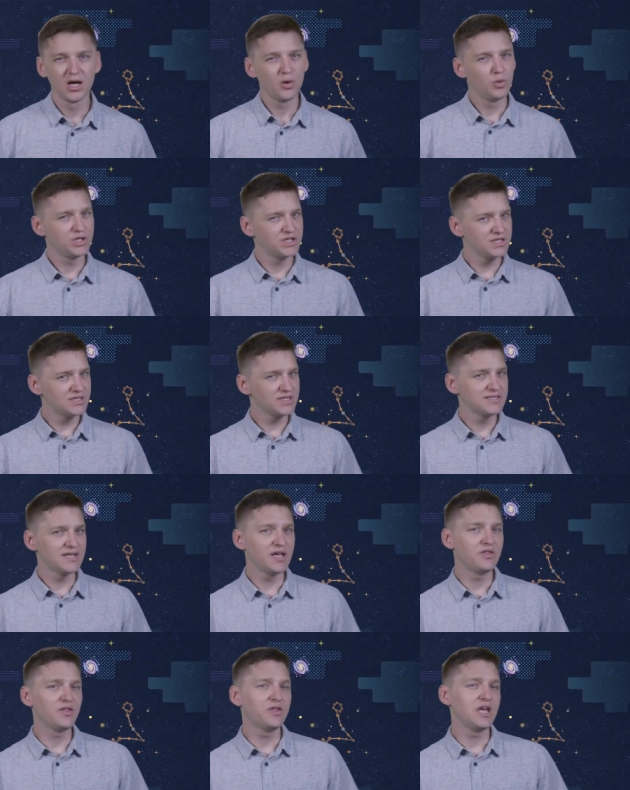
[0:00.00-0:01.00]
which is to
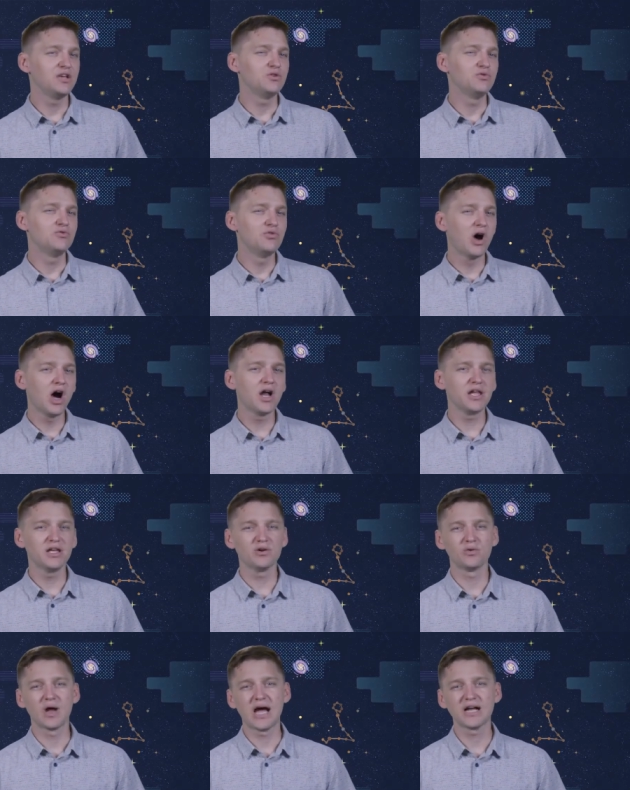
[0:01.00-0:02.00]
say that they do not
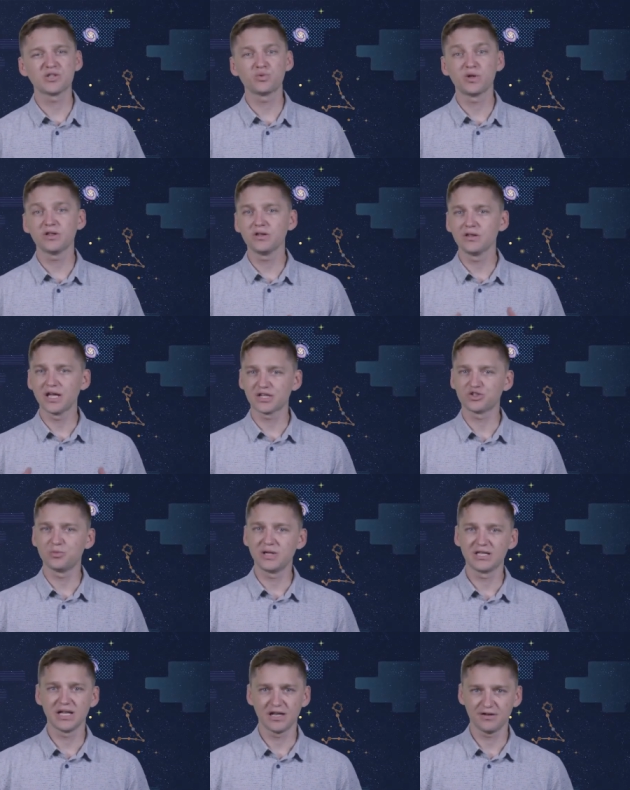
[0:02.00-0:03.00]
interact with
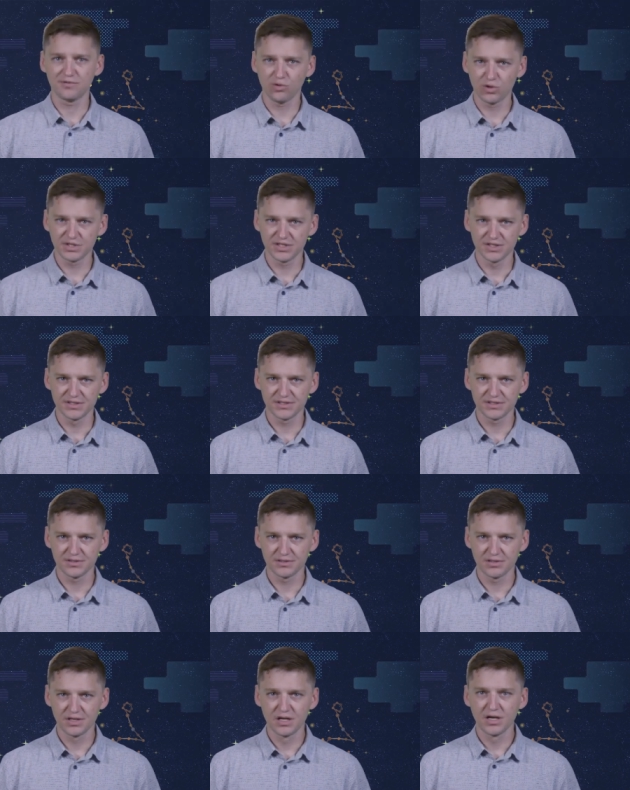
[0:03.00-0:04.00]
electromagnetic forces.
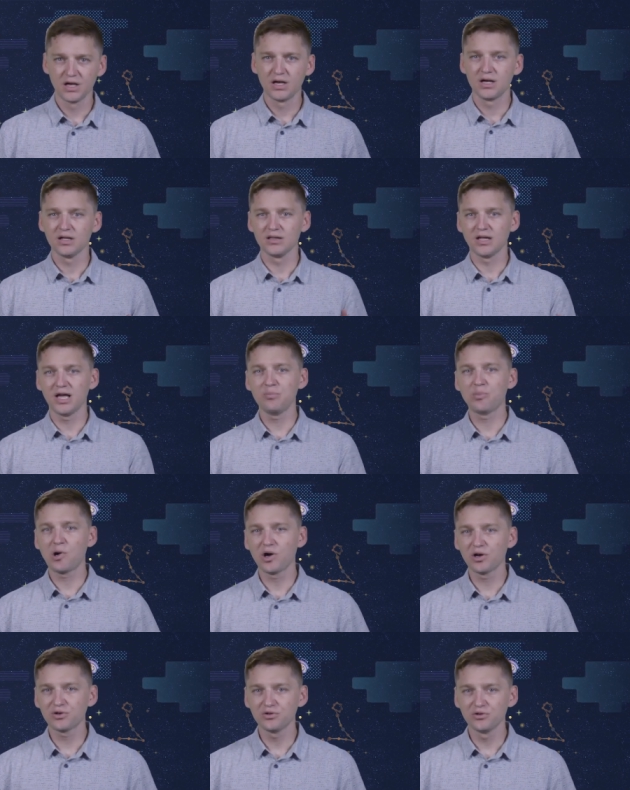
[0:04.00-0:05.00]
Light
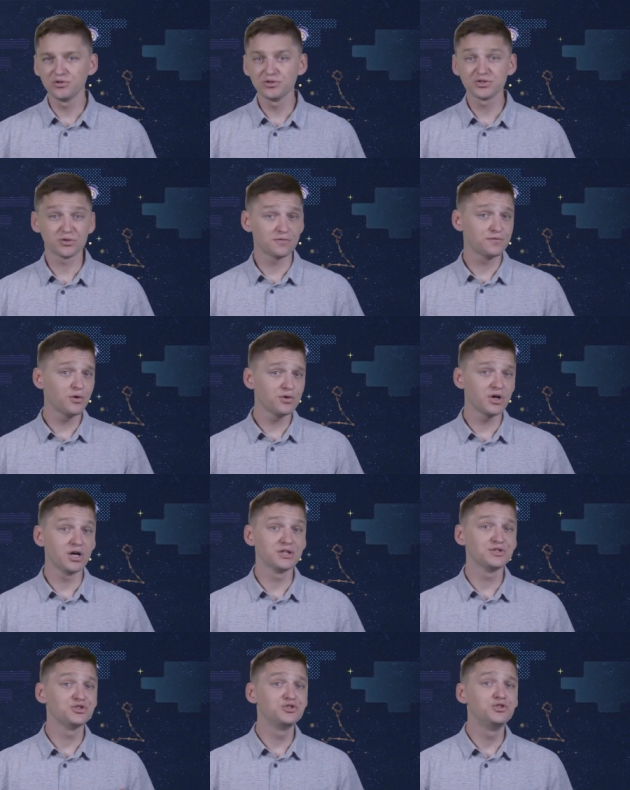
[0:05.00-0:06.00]
particles or
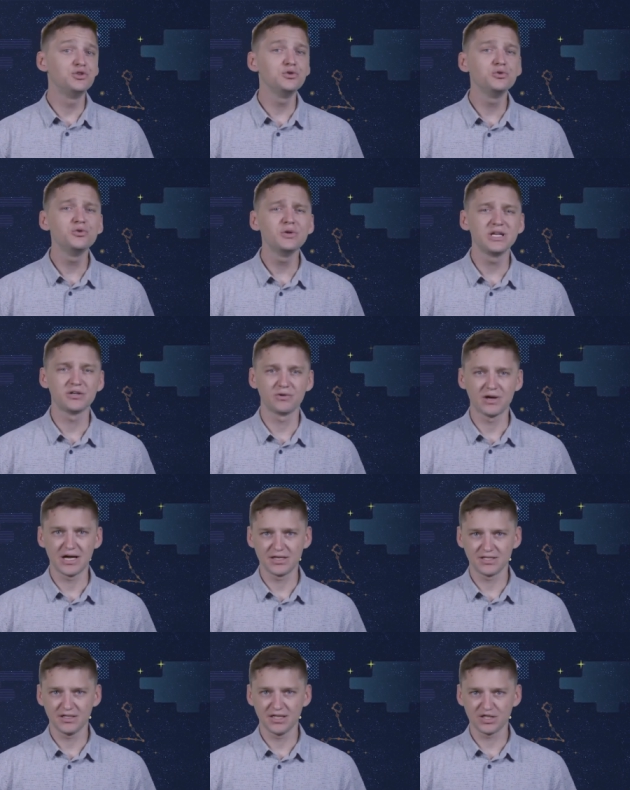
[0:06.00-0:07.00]
photons do
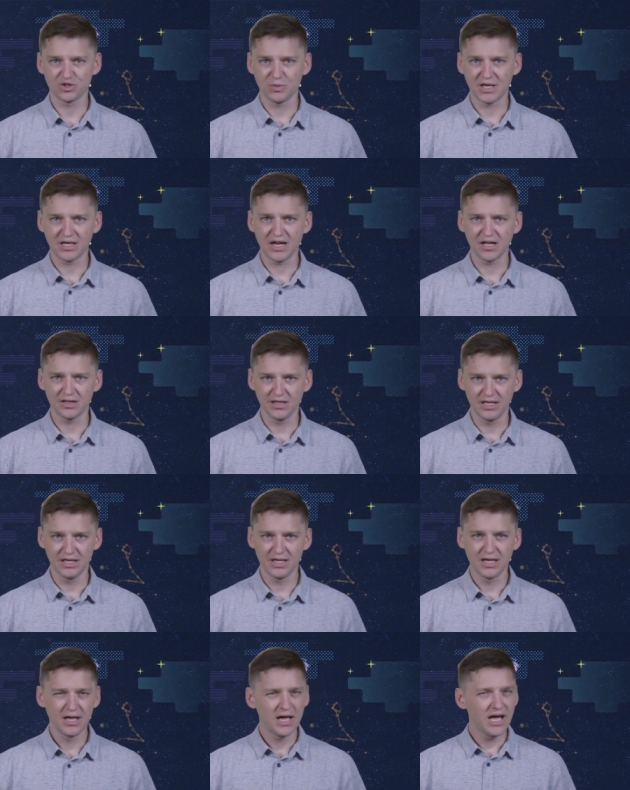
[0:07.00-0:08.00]
interact electromagnetically,
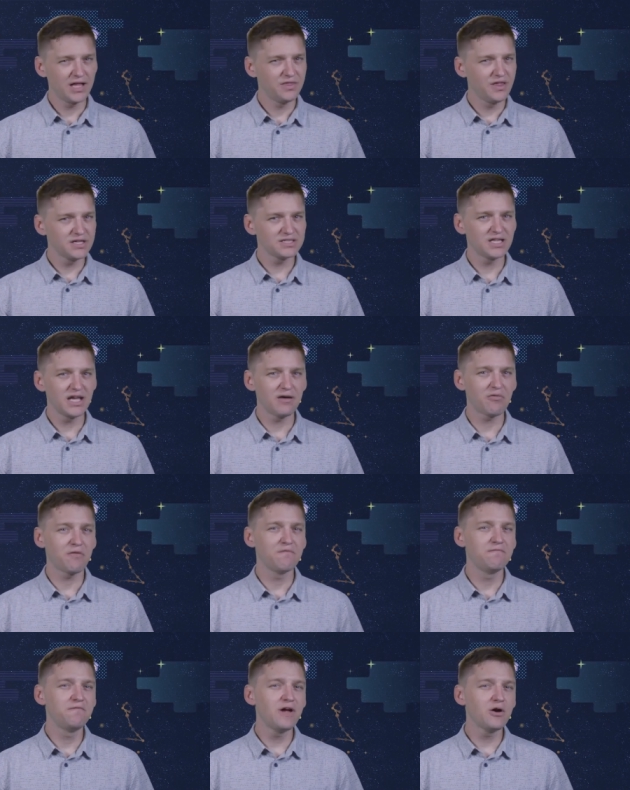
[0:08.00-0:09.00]
and thus they have a
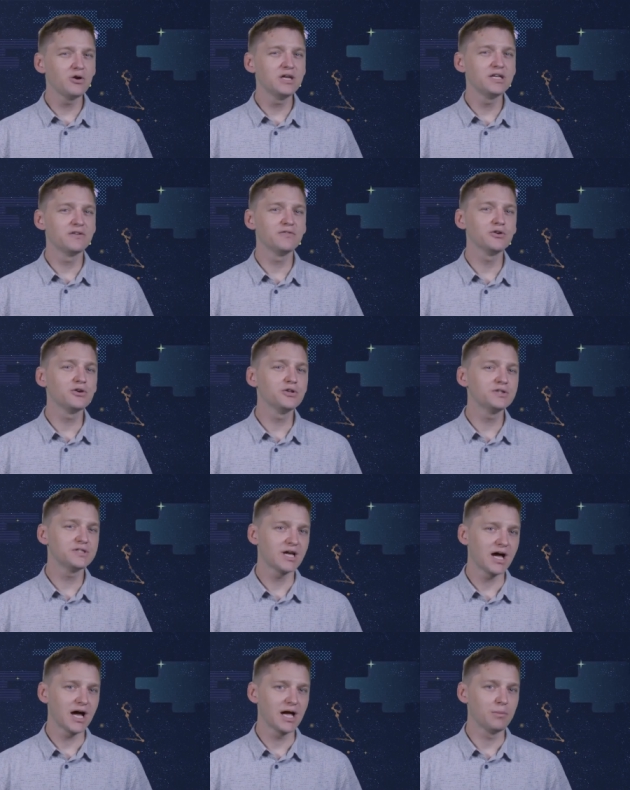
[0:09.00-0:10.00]
very difficult
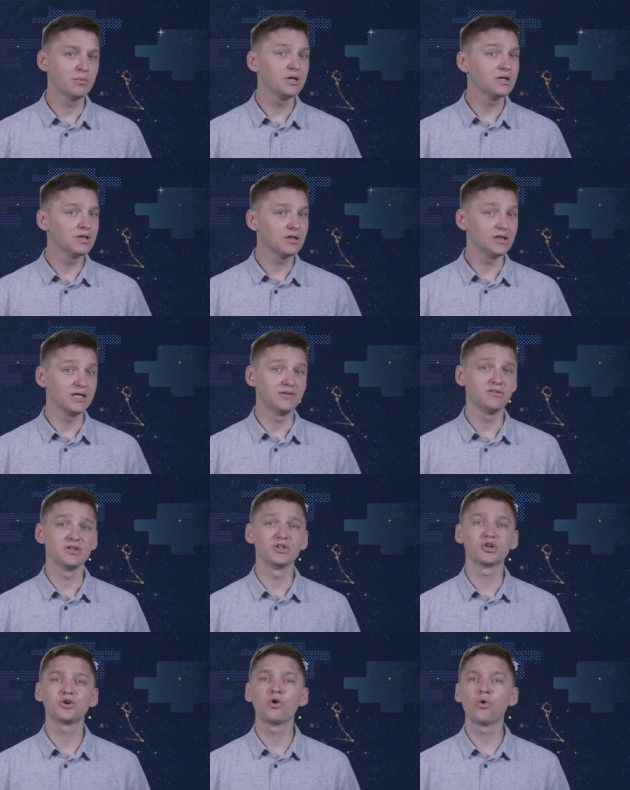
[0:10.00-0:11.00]
time leaving
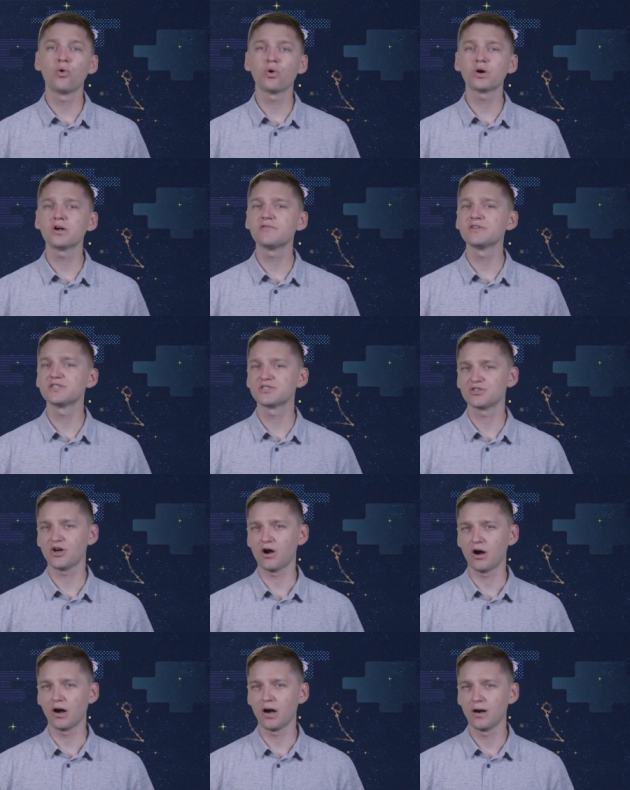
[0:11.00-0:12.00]
the core of a
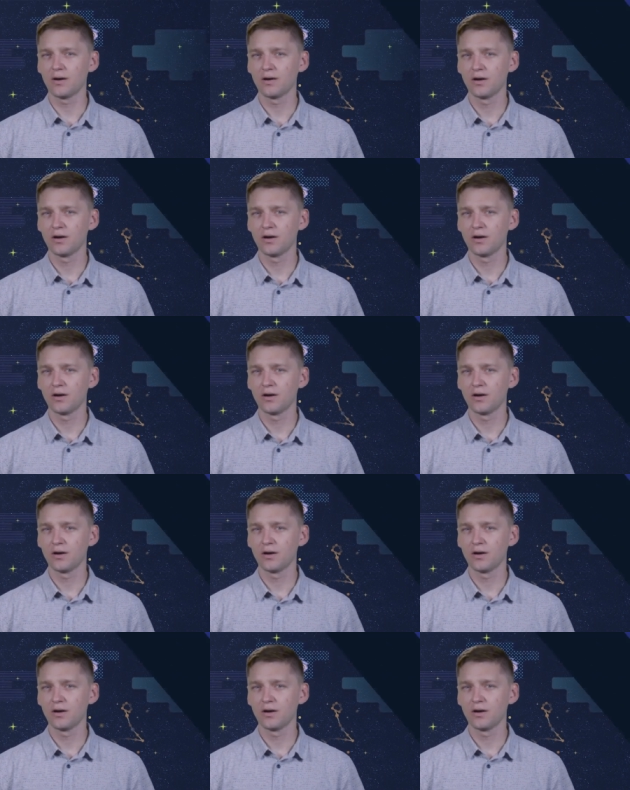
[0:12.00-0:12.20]
star.